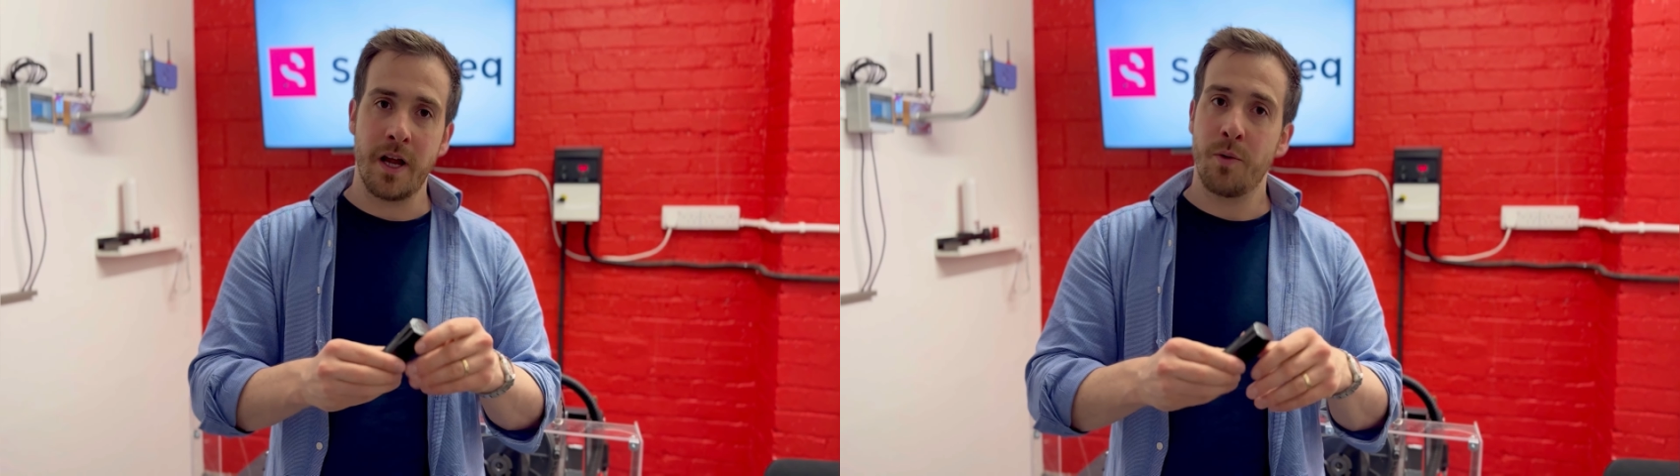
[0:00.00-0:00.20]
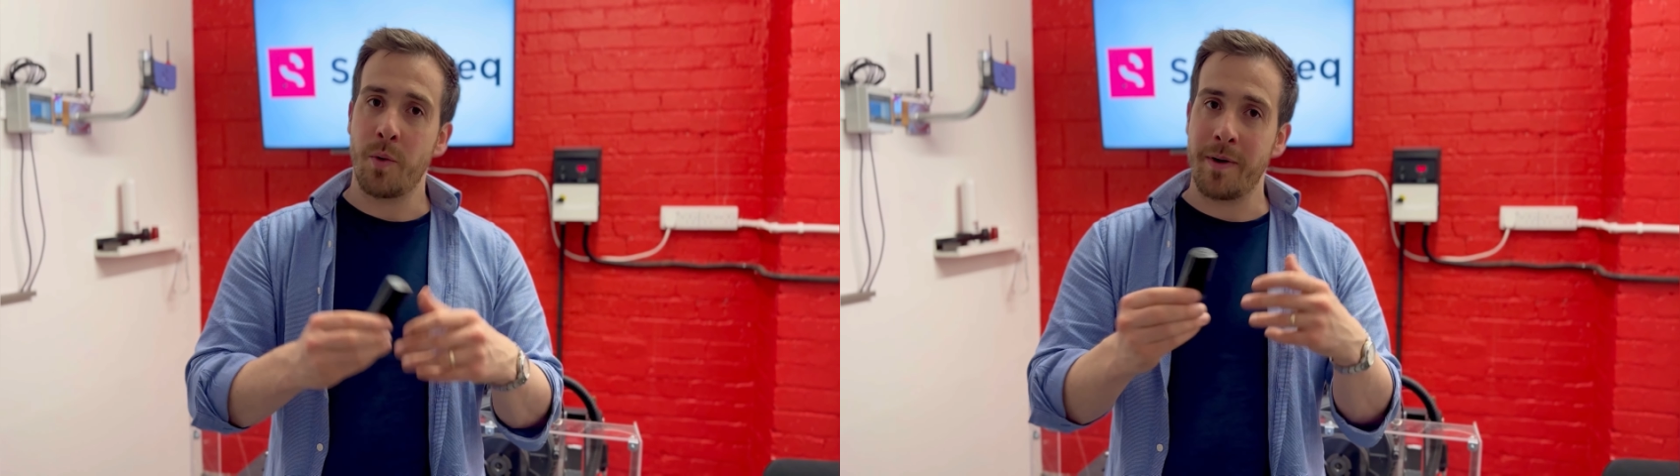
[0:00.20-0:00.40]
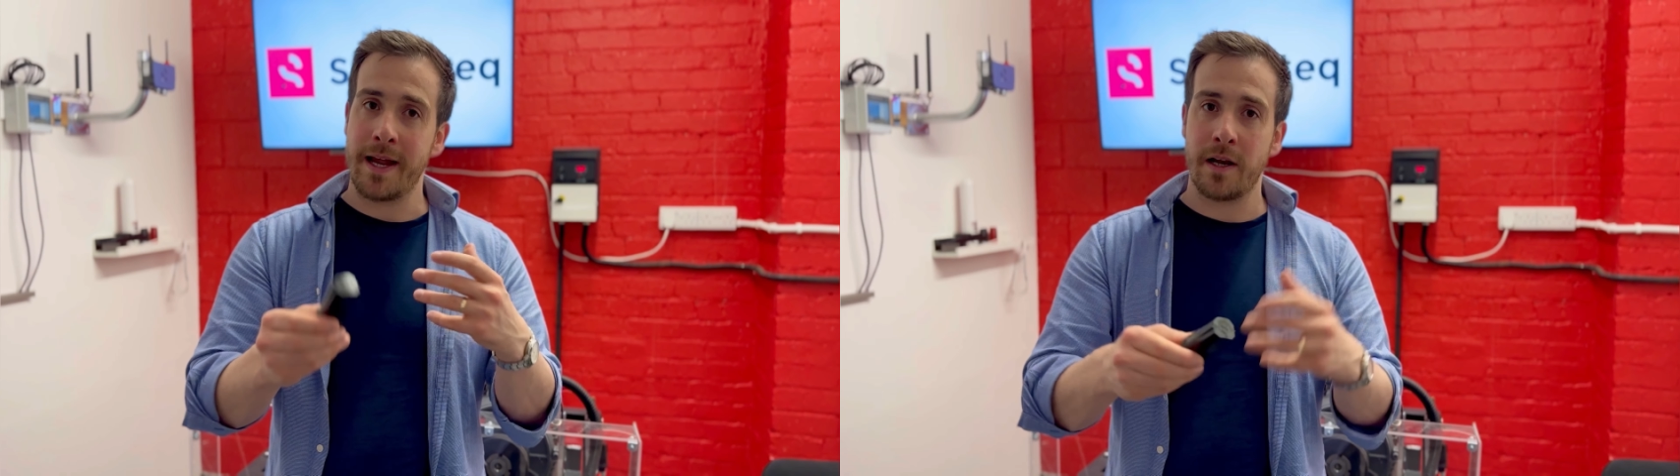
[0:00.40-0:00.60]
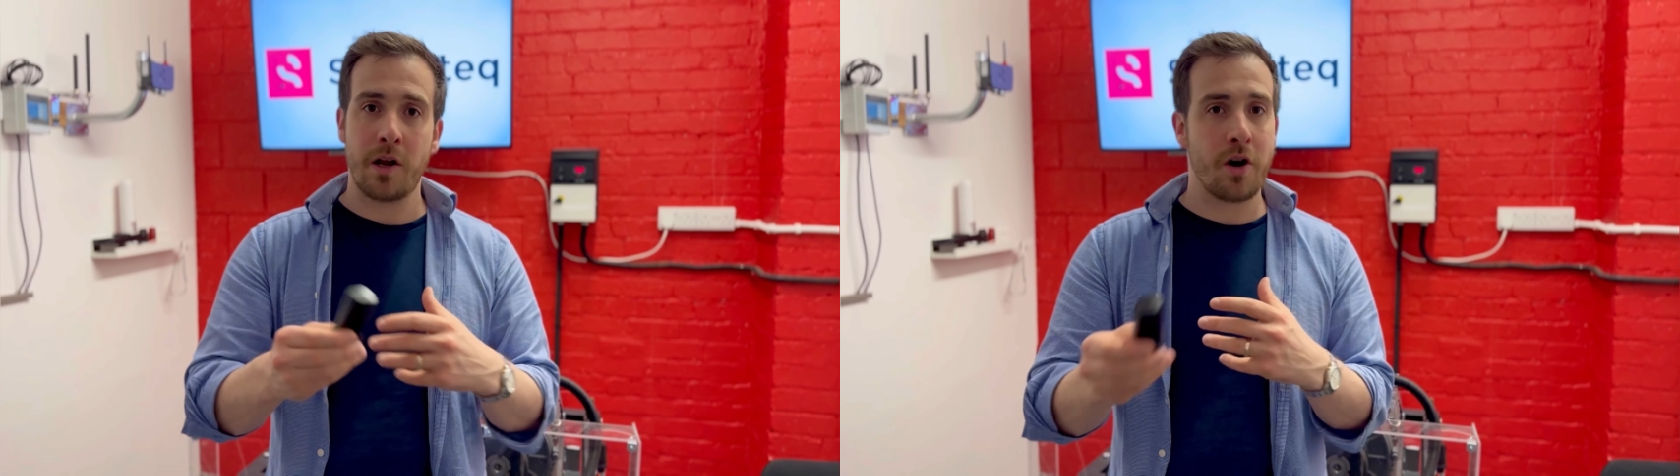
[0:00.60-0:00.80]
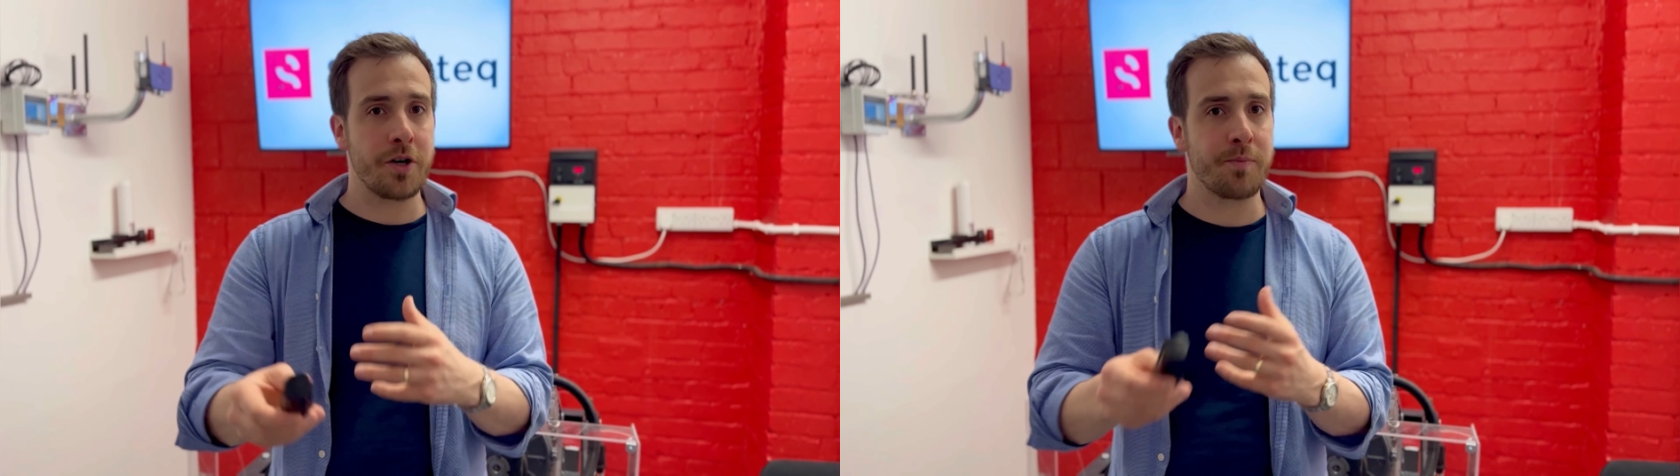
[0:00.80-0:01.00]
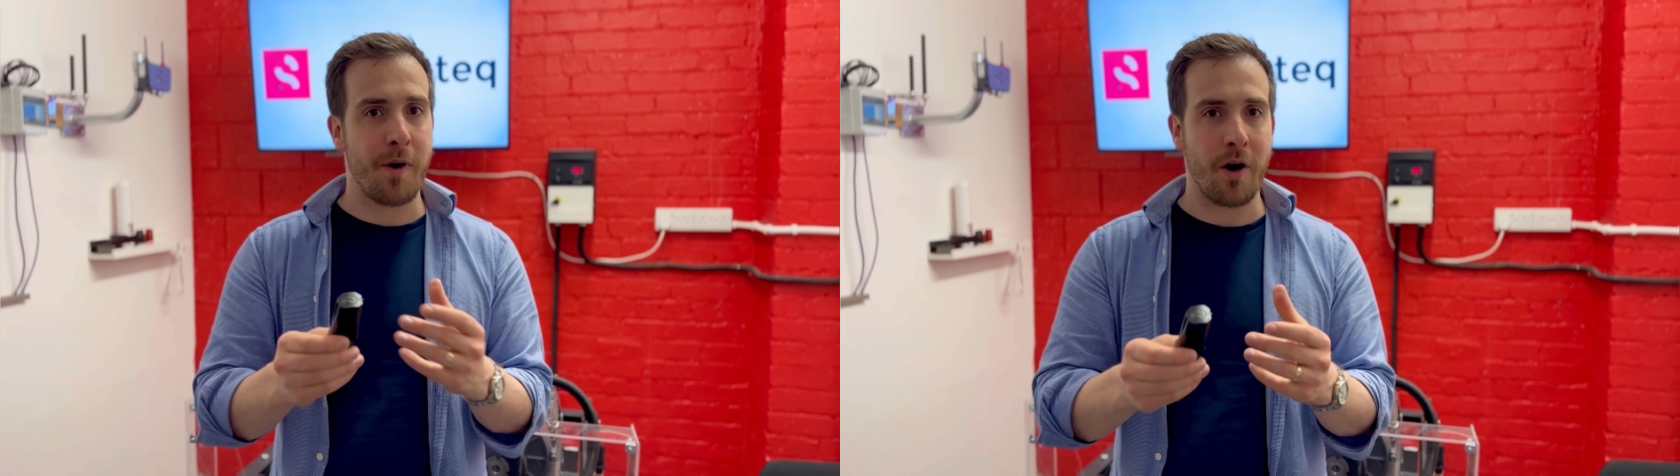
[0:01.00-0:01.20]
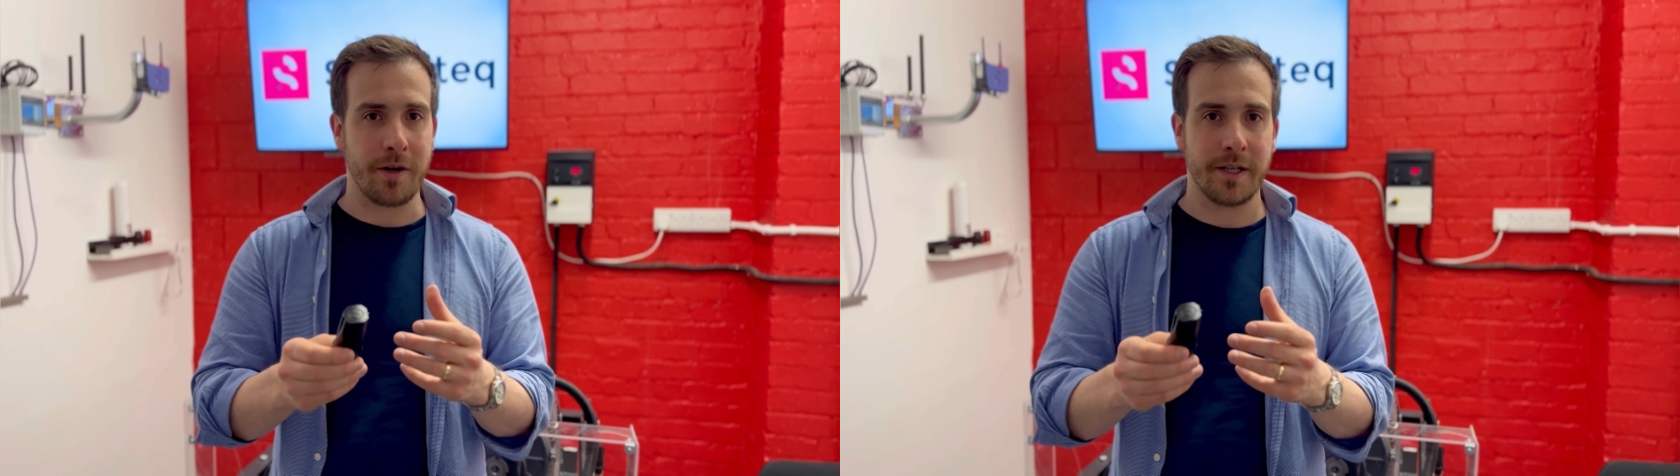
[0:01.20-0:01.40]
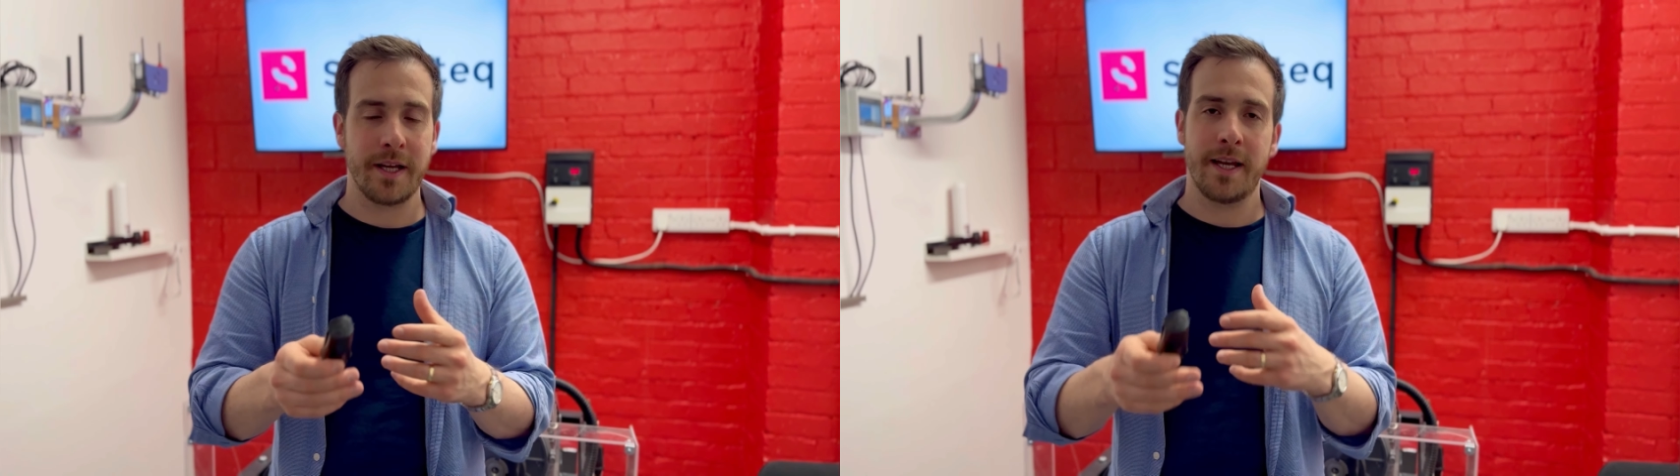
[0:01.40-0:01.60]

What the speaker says: will play a large part